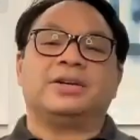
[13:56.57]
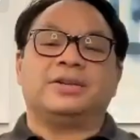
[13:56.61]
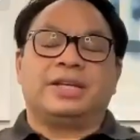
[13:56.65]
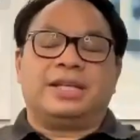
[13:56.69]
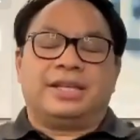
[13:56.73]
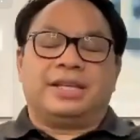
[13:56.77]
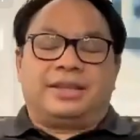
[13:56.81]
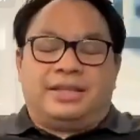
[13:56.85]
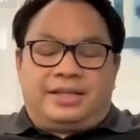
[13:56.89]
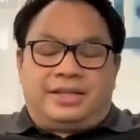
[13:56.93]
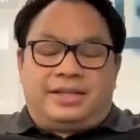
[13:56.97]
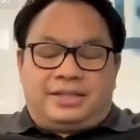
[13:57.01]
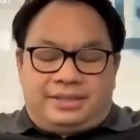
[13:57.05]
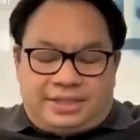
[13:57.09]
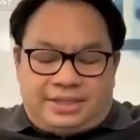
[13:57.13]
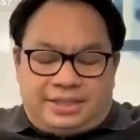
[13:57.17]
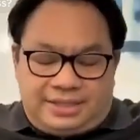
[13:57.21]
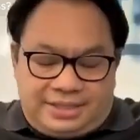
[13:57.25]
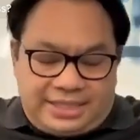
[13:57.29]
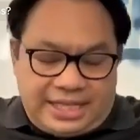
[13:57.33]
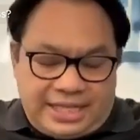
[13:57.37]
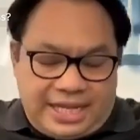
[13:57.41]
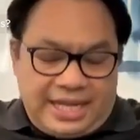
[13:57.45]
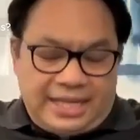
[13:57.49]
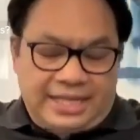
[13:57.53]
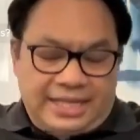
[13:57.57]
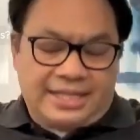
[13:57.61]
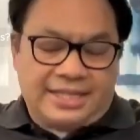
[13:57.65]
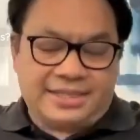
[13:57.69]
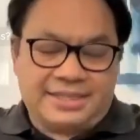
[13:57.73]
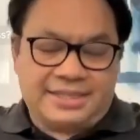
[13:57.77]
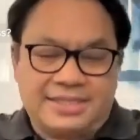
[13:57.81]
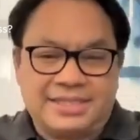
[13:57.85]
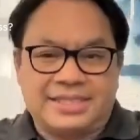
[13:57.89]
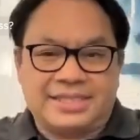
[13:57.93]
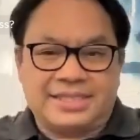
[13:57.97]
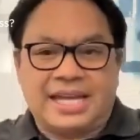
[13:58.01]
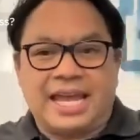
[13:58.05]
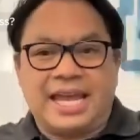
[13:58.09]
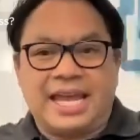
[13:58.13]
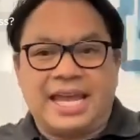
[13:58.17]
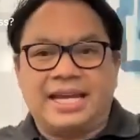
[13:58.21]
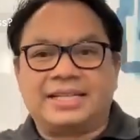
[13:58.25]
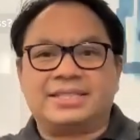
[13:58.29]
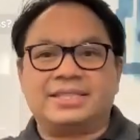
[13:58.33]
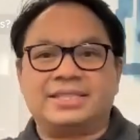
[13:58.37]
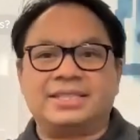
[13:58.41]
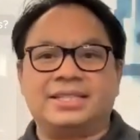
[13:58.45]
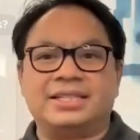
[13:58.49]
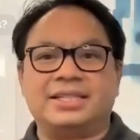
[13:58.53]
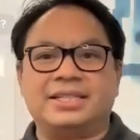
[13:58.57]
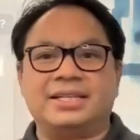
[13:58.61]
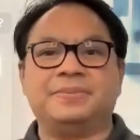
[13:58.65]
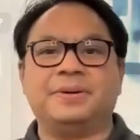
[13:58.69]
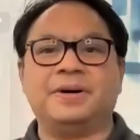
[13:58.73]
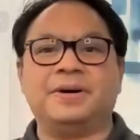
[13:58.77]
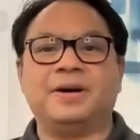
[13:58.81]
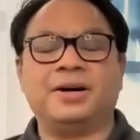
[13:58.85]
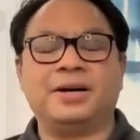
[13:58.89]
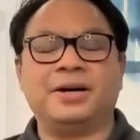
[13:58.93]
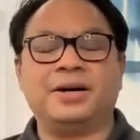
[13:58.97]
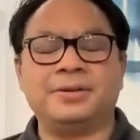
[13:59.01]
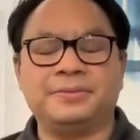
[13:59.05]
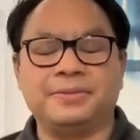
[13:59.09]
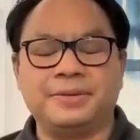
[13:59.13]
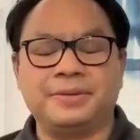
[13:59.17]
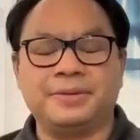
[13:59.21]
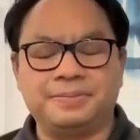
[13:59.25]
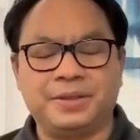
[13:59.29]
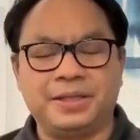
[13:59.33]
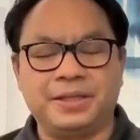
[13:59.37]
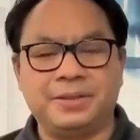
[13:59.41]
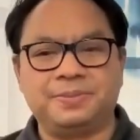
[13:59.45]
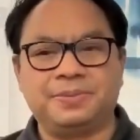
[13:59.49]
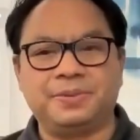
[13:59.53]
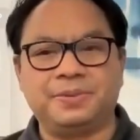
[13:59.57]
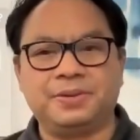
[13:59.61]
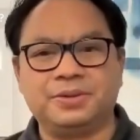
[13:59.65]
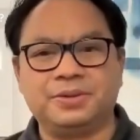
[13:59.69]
the deck is stacked upon people